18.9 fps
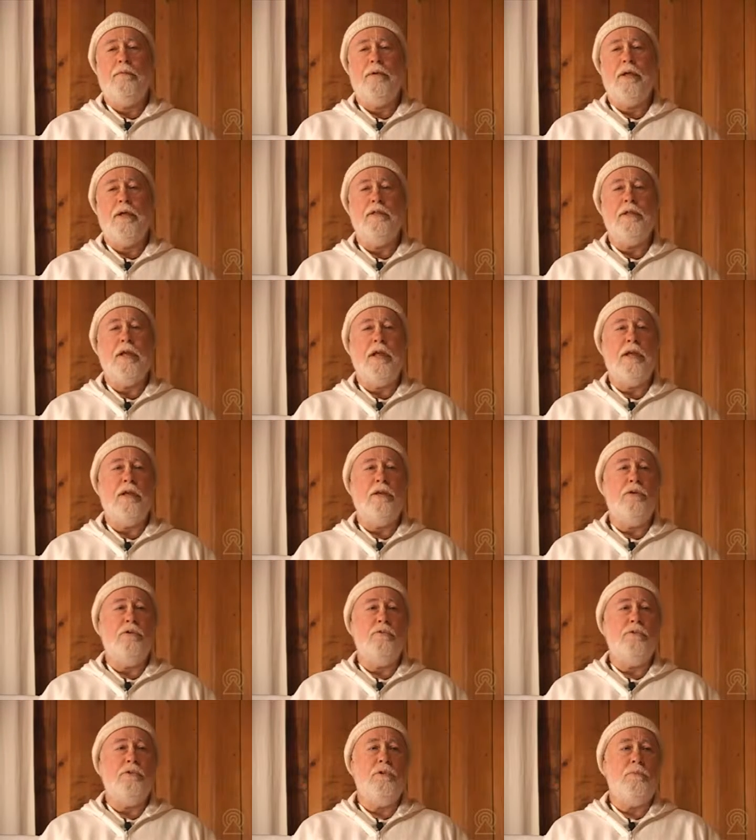They had
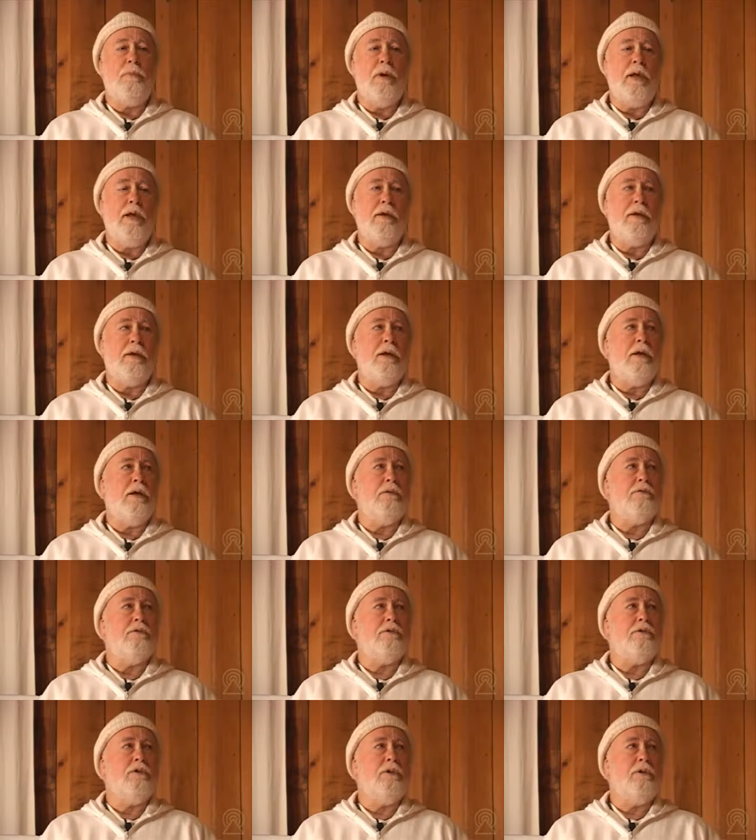taken over the bank
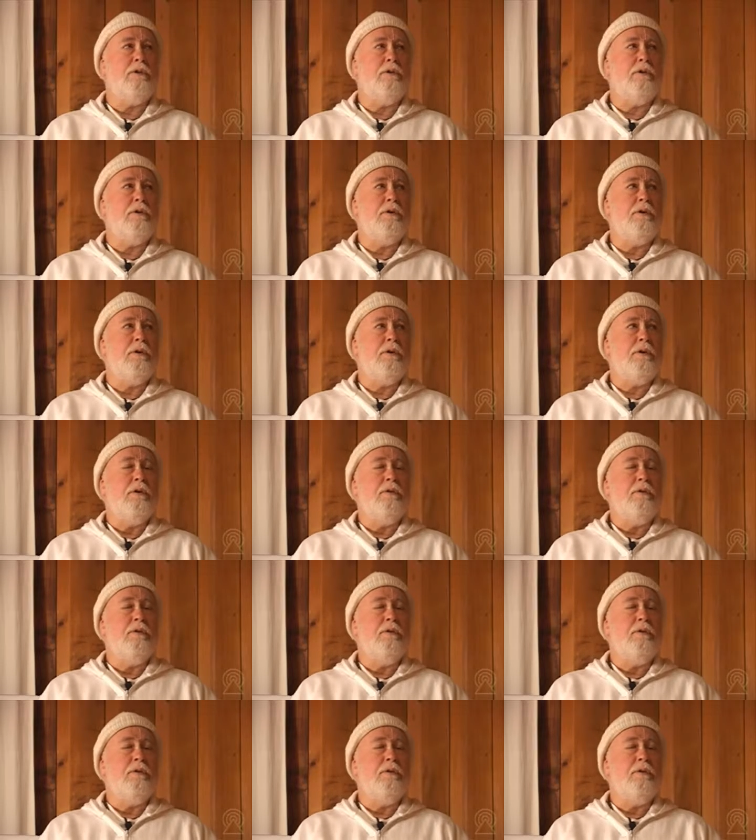accounts and